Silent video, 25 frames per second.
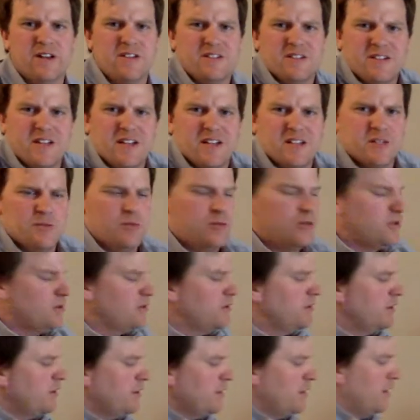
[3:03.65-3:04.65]
It's a
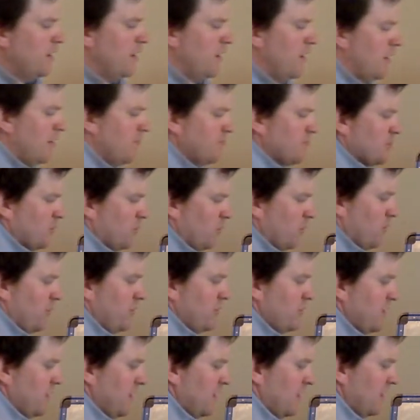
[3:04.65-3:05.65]
decimal, so we're
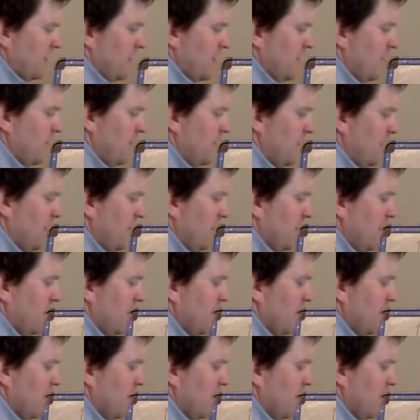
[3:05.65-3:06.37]
just going to leave it